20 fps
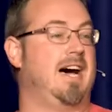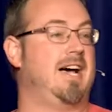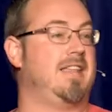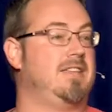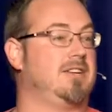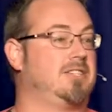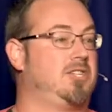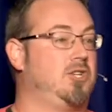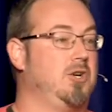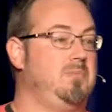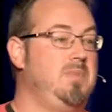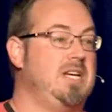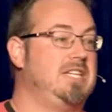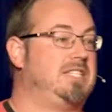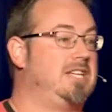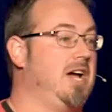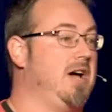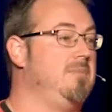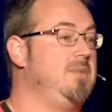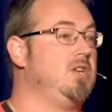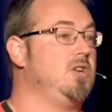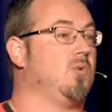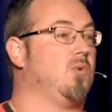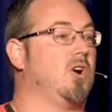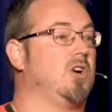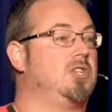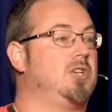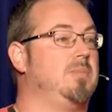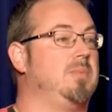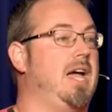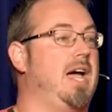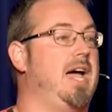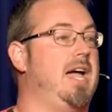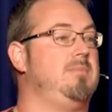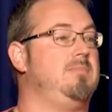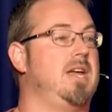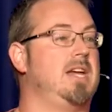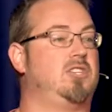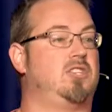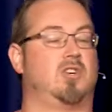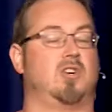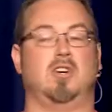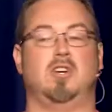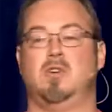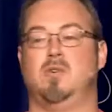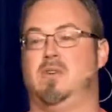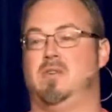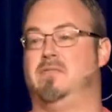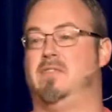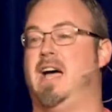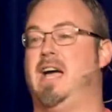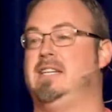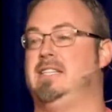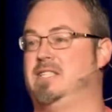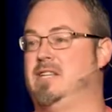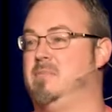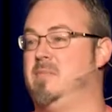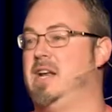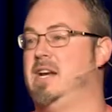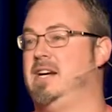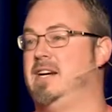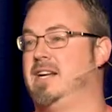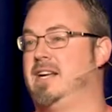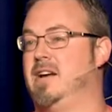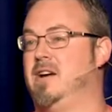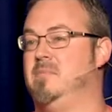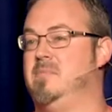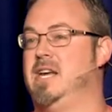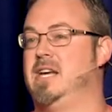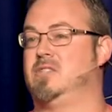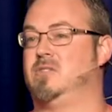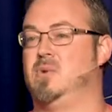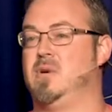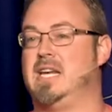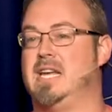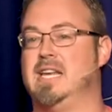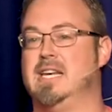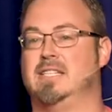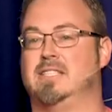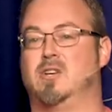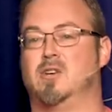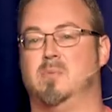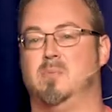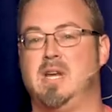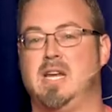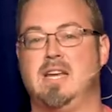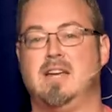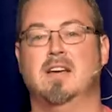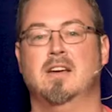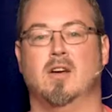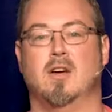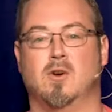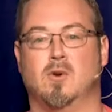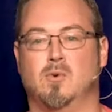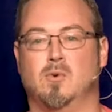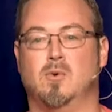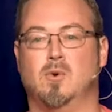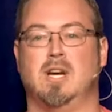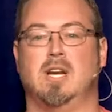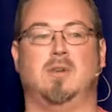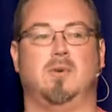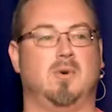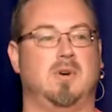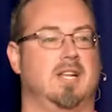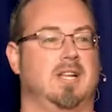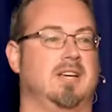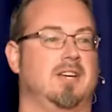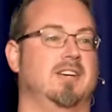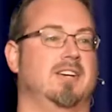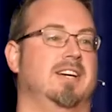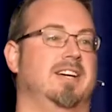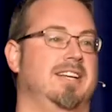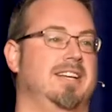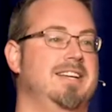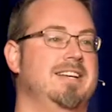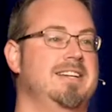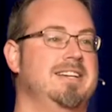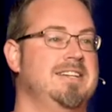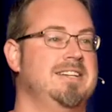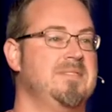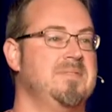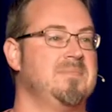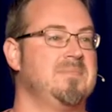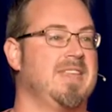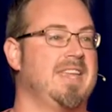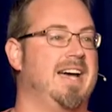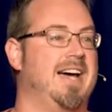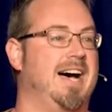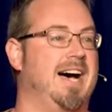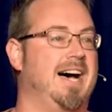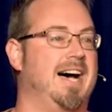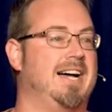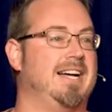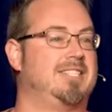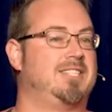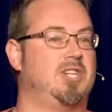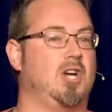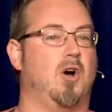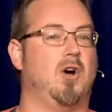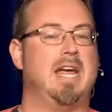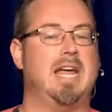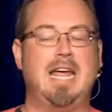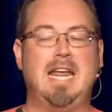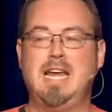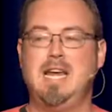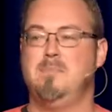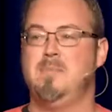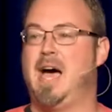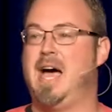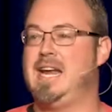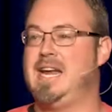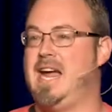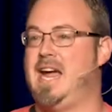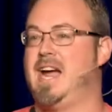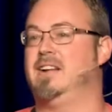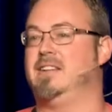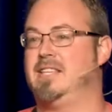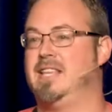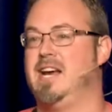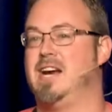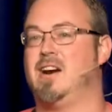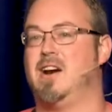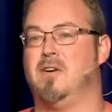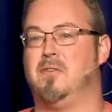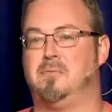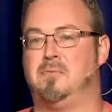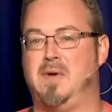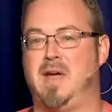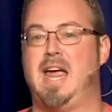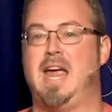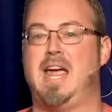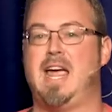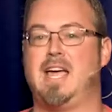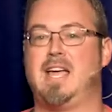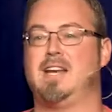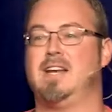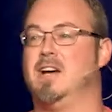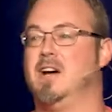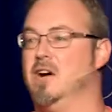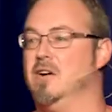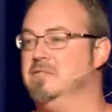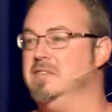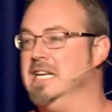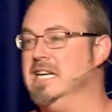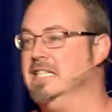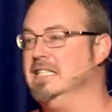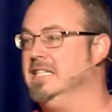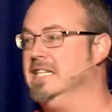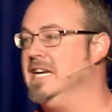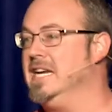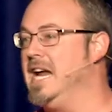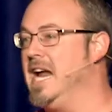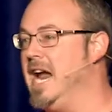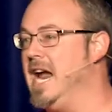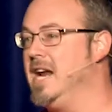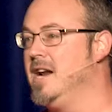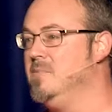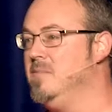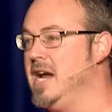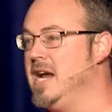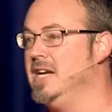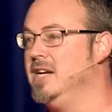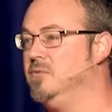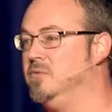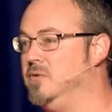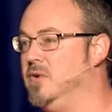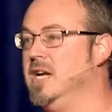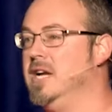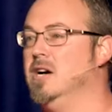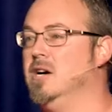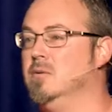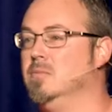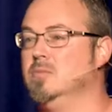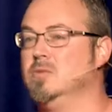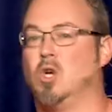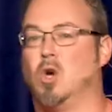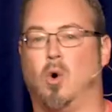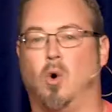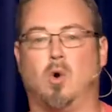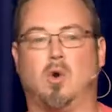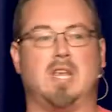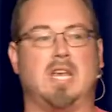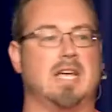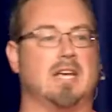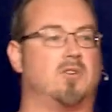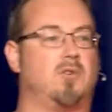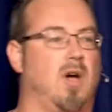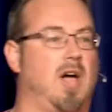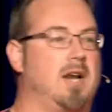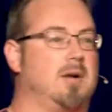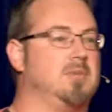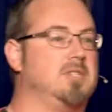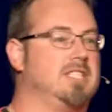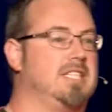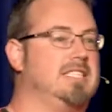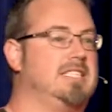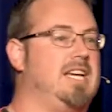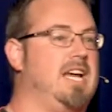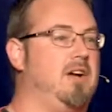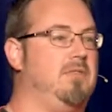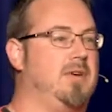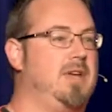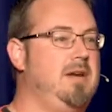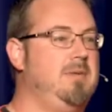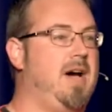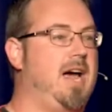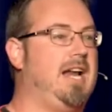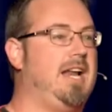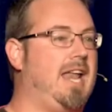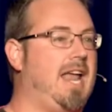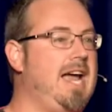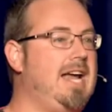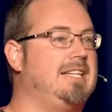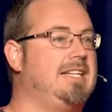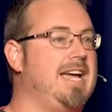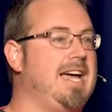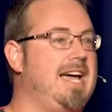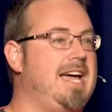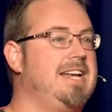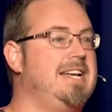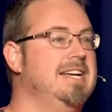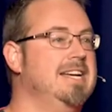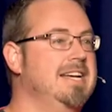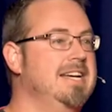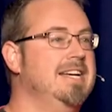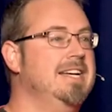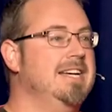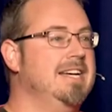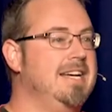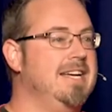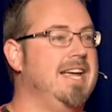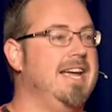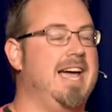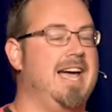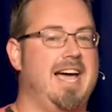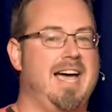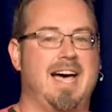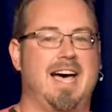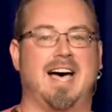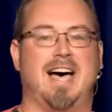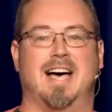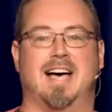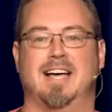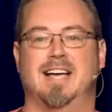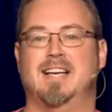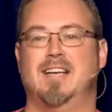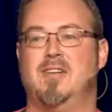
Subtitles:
There should be some in your worship guide. Make sure you invite somebody to come next weekend. It's going to be really, really good. So anybody out there a fan of Disney animated films or The Incredibles itself? Anybody like that? Yeah.